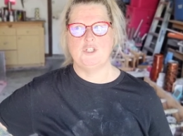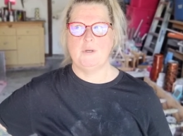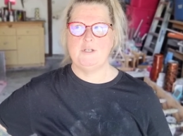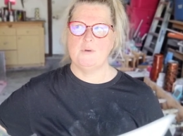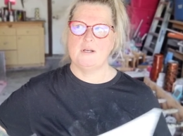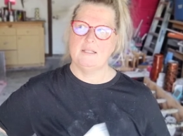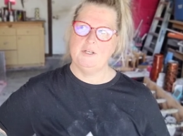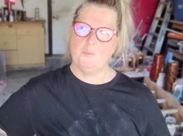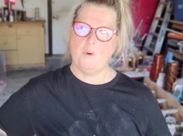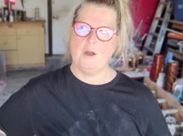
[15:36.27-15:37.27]
Do I do a
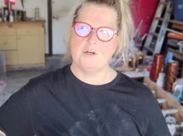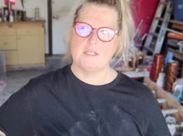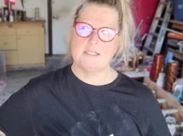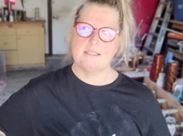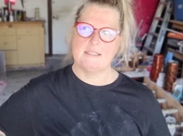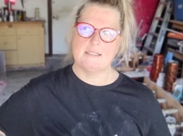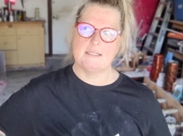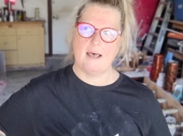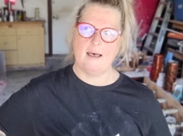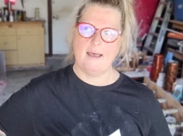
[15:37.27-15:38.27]
clear water
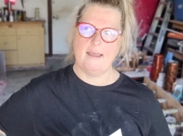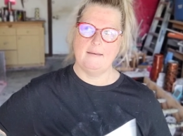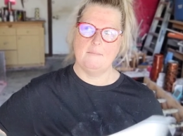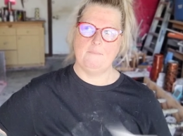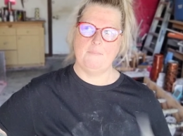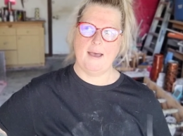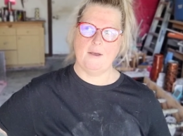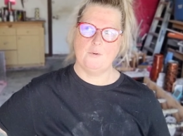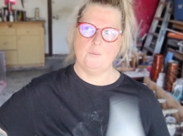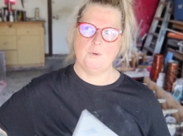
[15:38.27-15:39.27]
slide
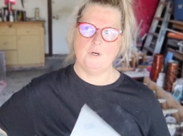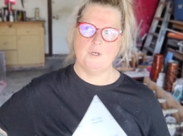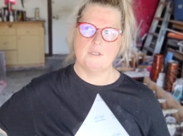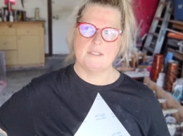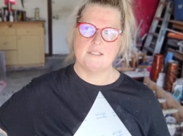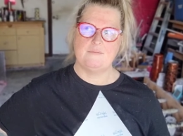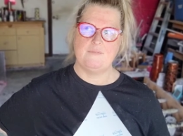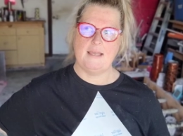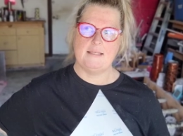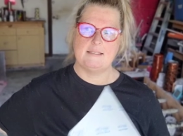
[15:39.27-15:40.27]
backwards
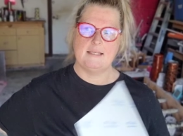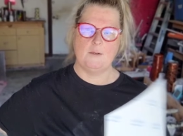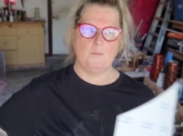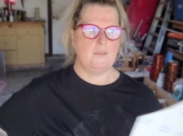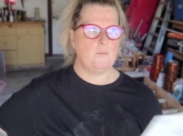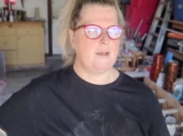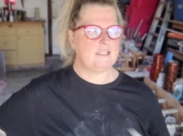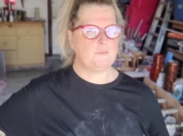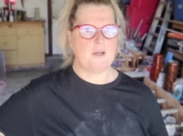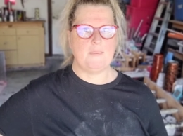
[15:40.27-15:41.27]
facing with white
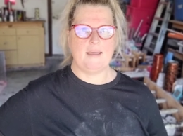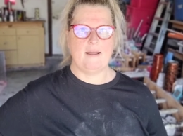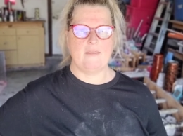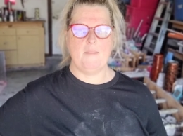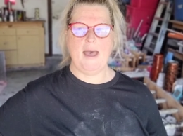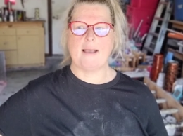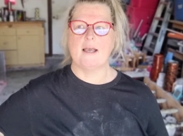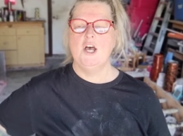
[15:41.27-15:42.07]
spray paint on the back?